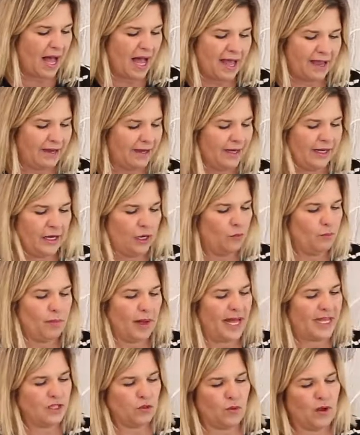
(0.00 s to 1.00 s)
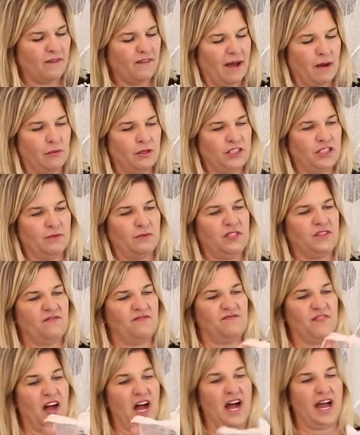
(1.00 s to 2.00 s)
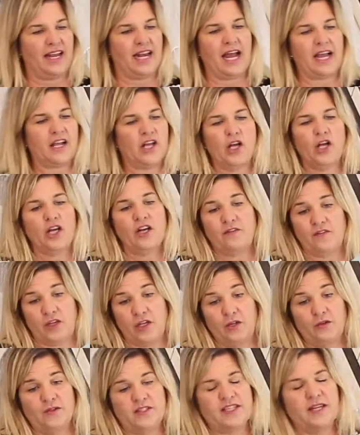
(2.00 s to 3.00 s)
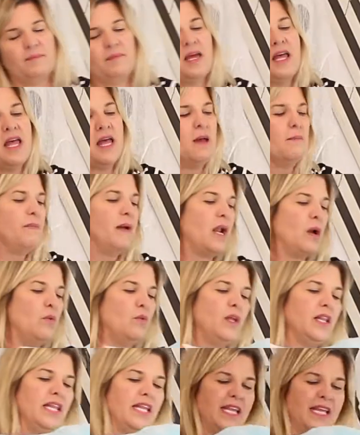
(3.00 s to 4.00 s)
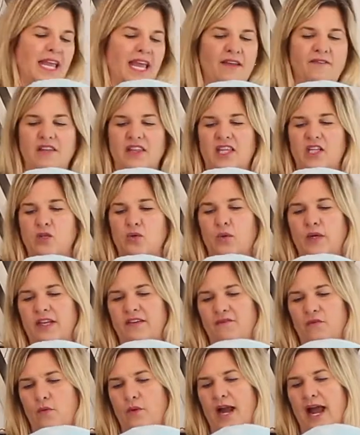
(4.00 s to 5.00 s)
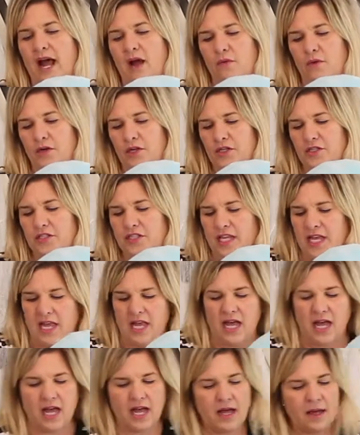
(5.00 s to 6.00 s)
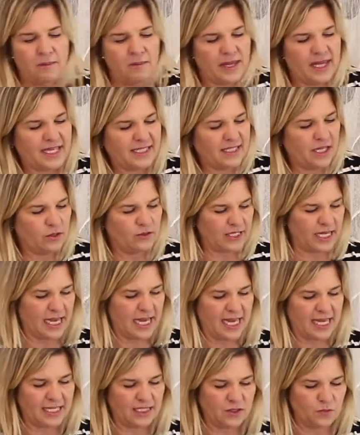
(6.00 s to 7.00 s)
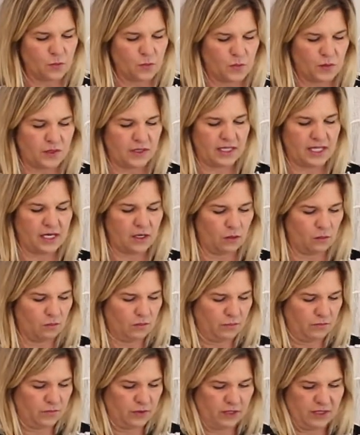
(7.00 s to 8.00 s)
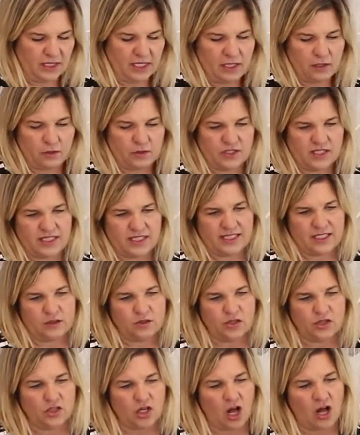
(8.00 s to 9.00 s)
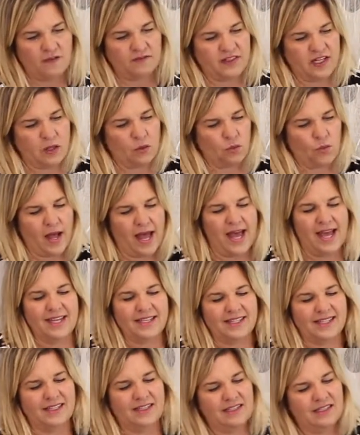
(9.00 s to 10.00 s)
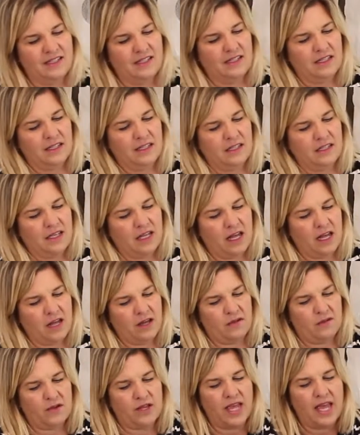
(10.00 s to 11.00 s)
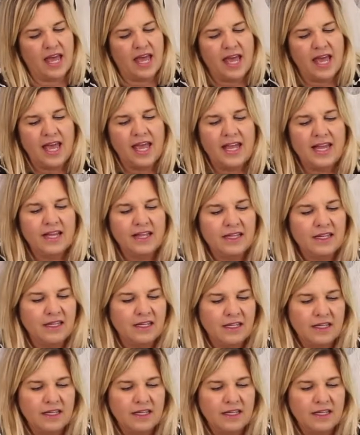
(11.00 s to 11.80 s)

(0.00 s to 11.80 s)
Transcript: By 12 hours it was fine. I could have used them, but I really gave it the 24 hours because those ends were a little still soft and wet. Okay.